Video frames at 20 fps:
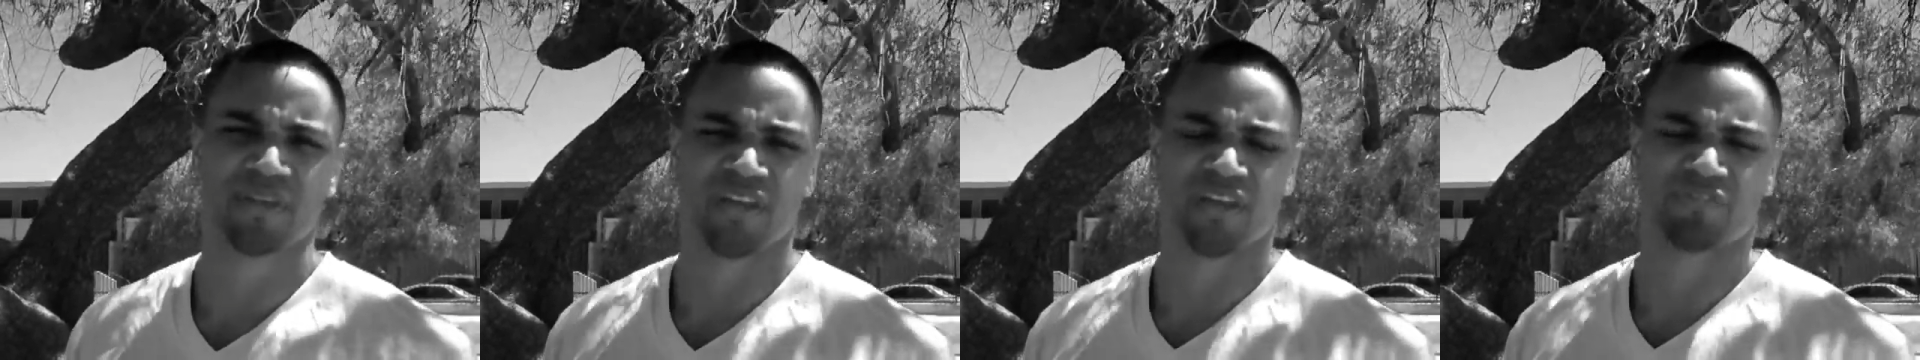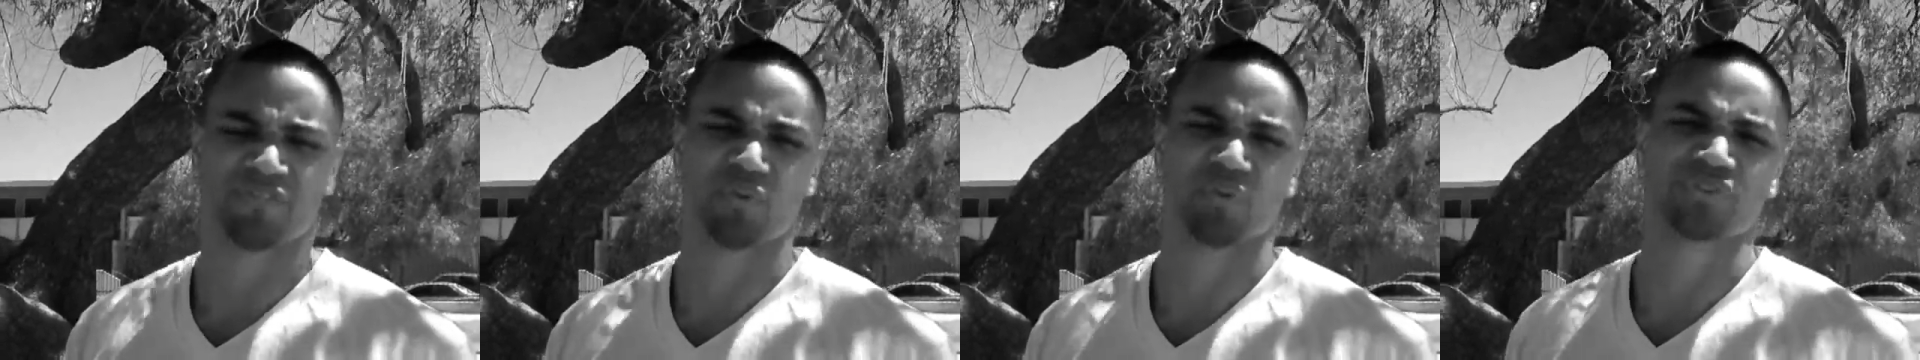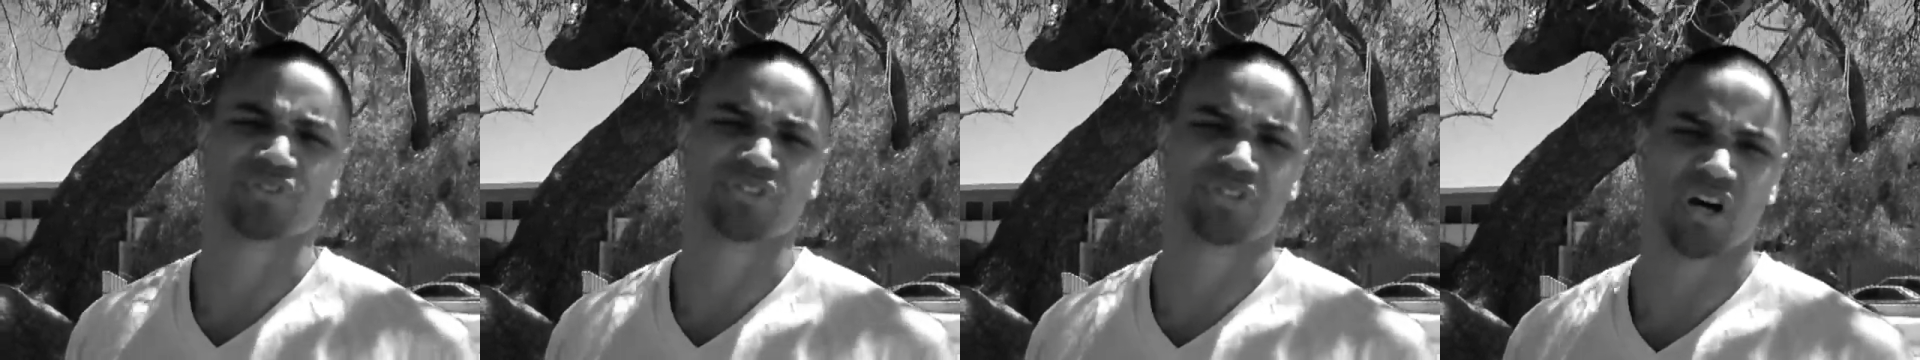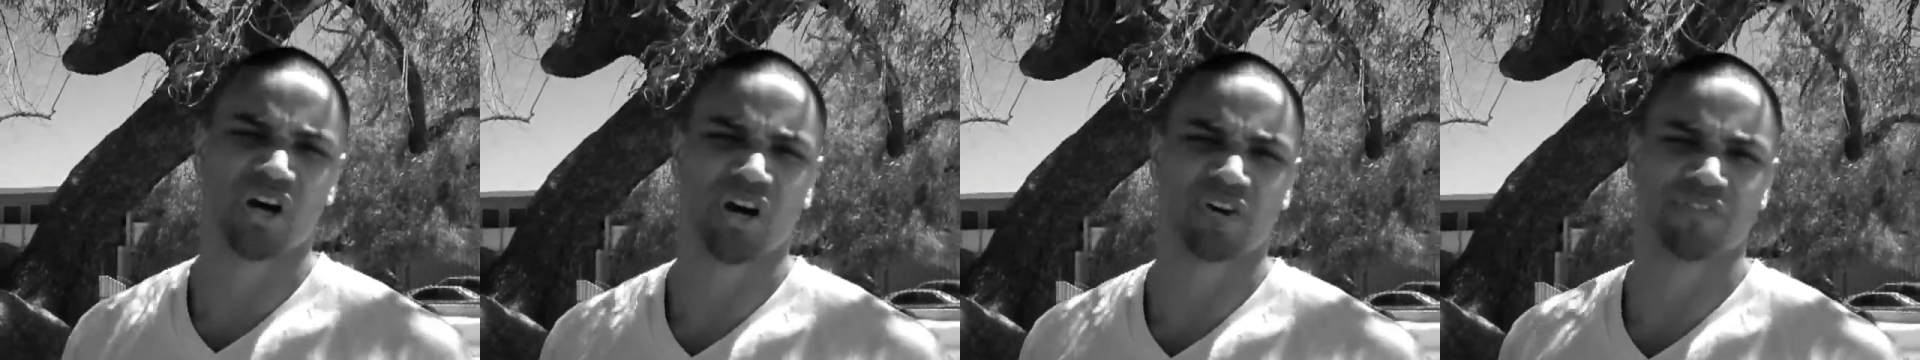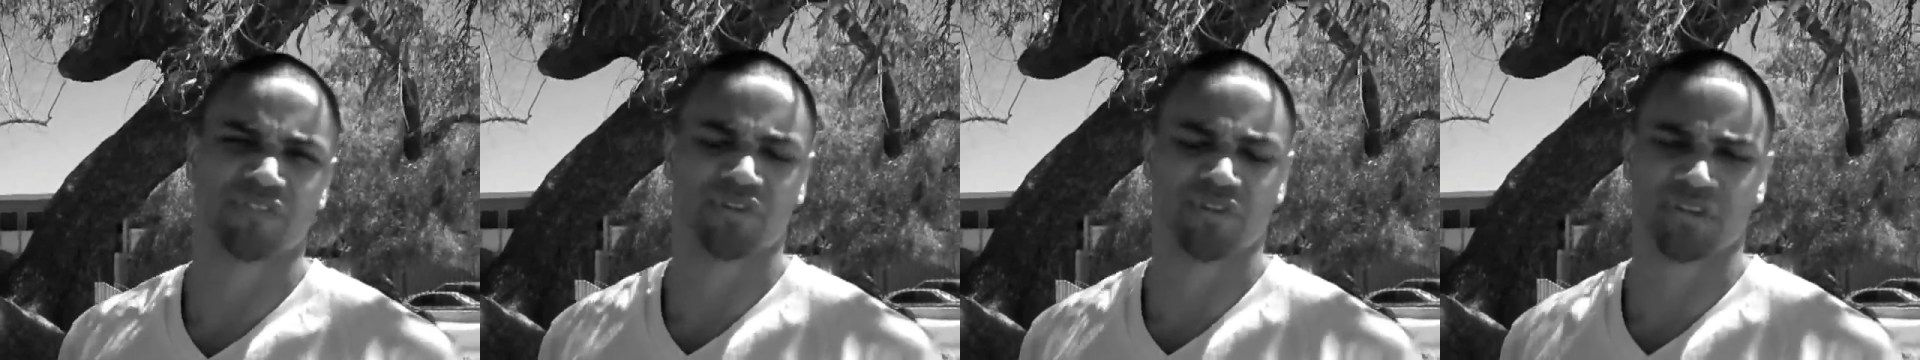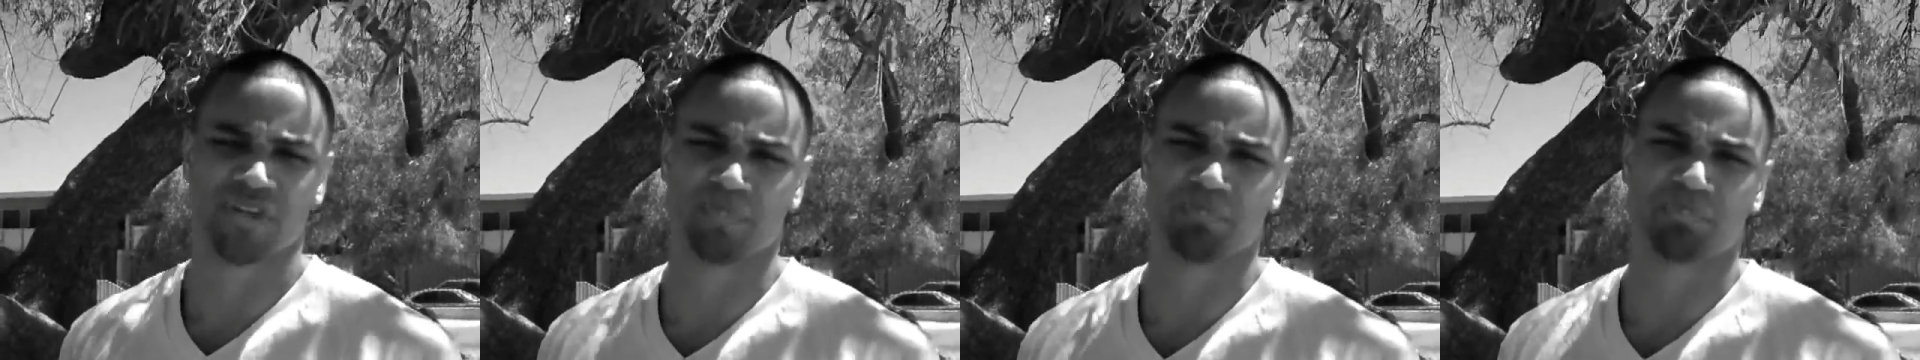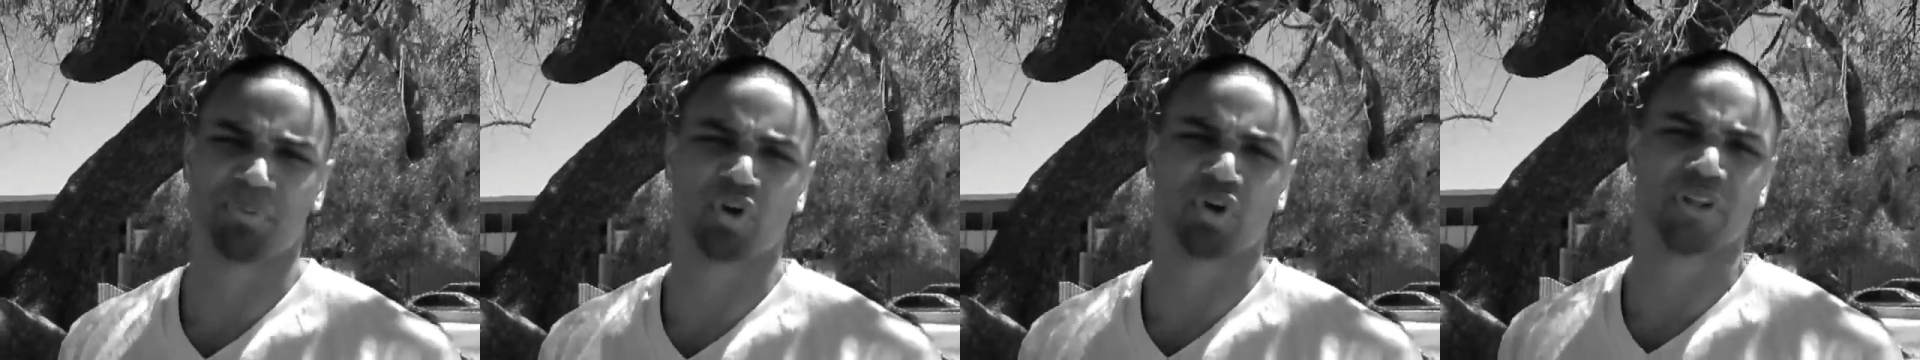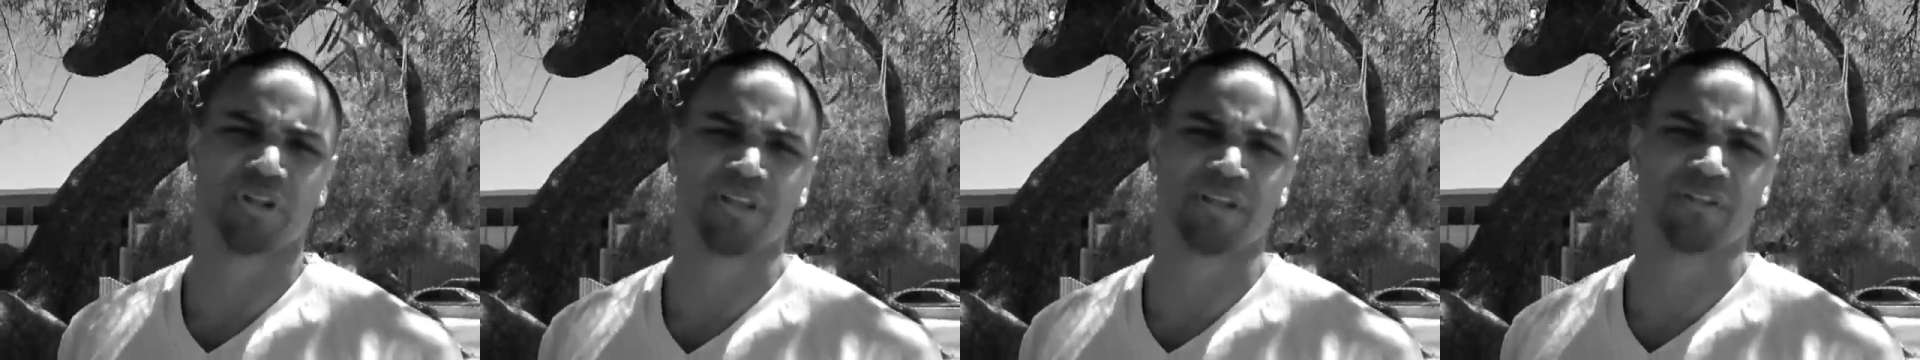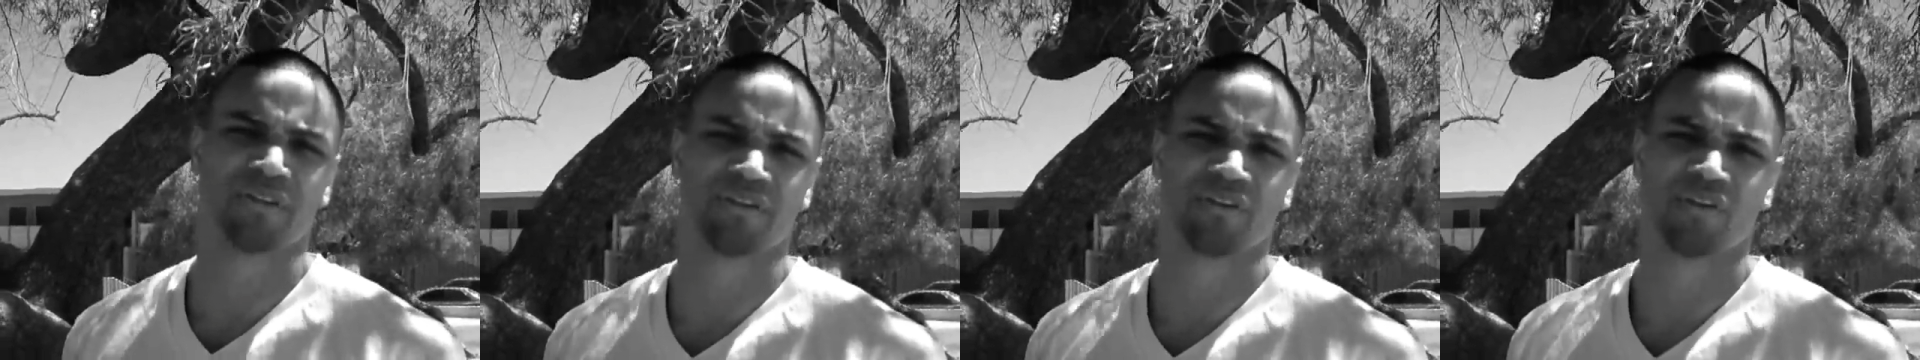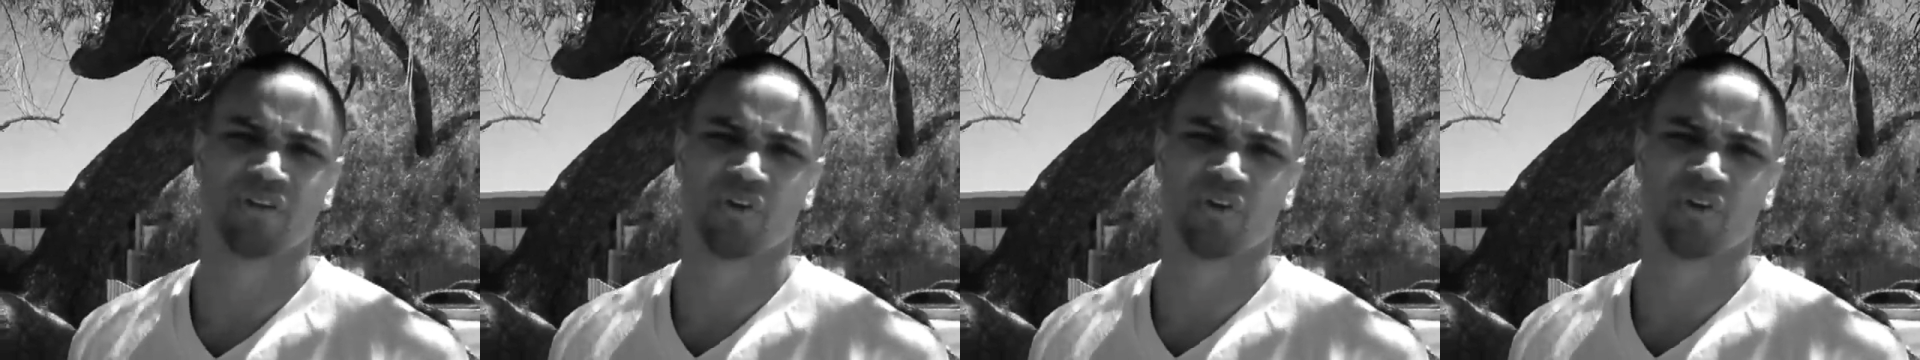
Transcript: If you were soft, you're going to get bullied,